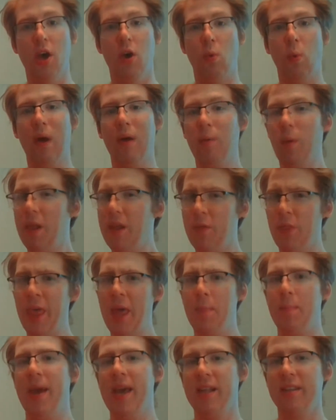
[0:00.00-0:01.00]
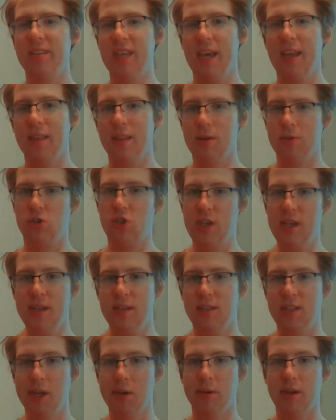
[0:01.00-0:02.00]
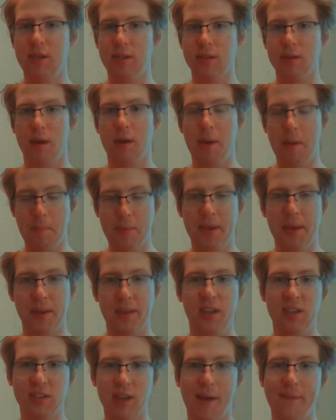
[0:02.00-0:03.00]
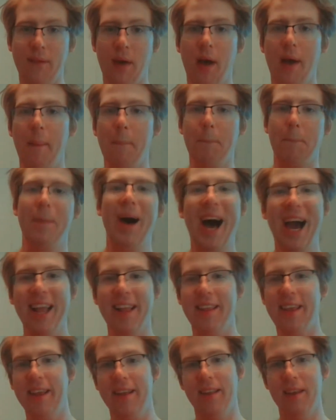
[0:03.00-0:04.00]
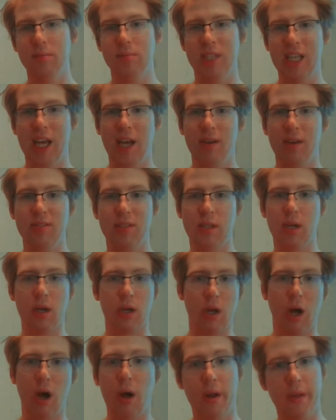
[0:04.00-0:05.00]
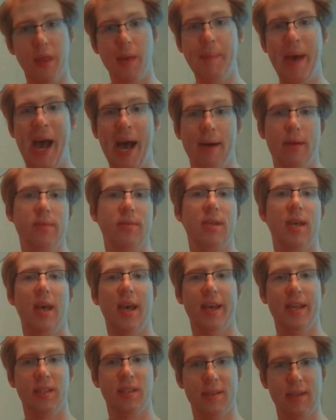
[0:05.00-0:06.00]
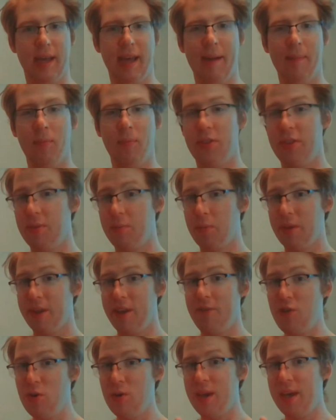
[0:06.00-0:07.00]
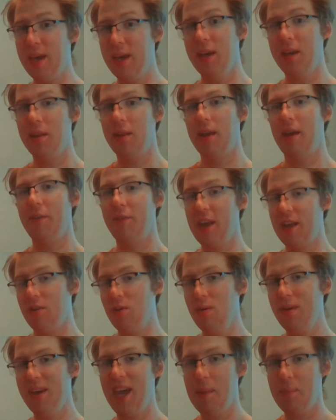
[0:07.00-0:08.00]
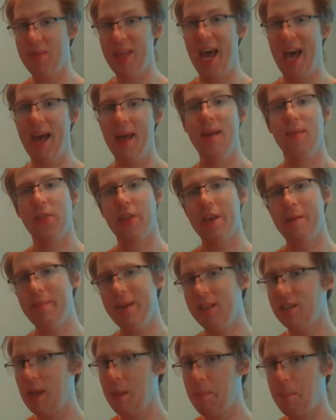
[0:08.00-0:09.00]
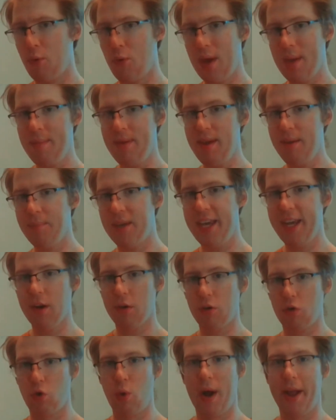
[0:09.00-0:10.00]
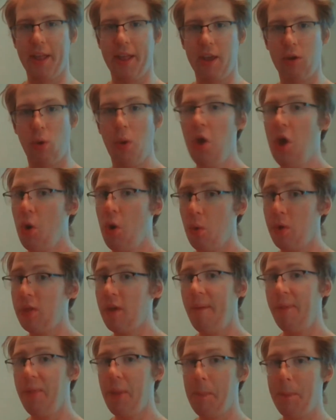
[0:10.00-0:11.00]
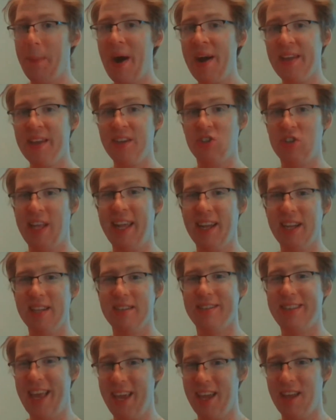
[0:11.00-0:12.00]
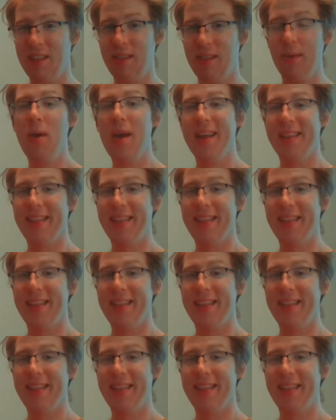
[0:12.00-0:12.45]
Well, what if they maintain their G-Series abilities of binding themselves to call them out? If they do keep that, that means in Premium Gear Chronicle, with all the binding shenanigans they can do